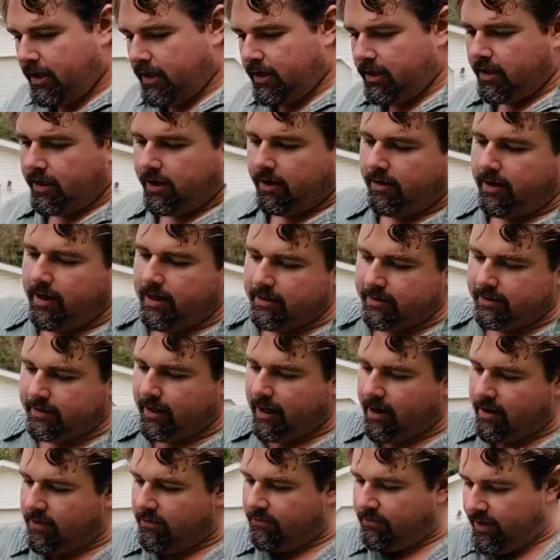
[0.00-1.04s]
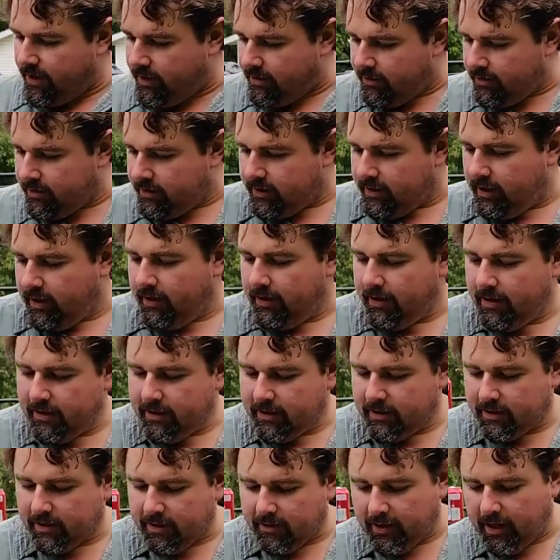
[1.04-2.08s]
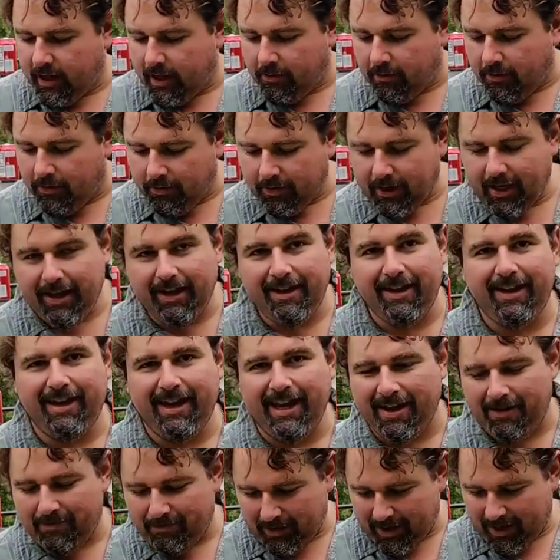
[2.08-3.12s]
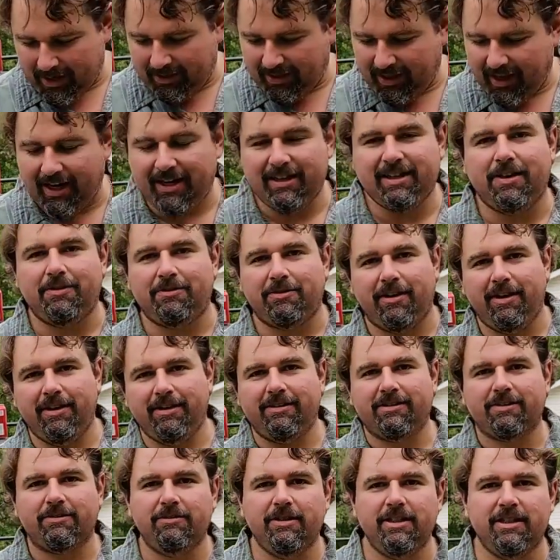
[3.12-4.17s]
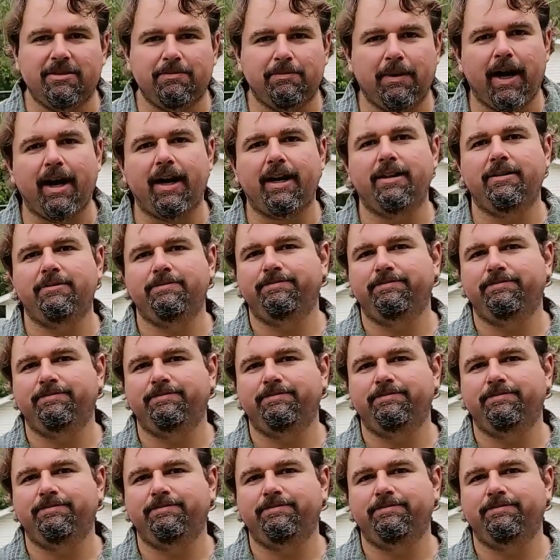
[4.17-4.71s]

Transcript: they're inside the fenders, so they won't get hit by things I'm trying to squeeze by.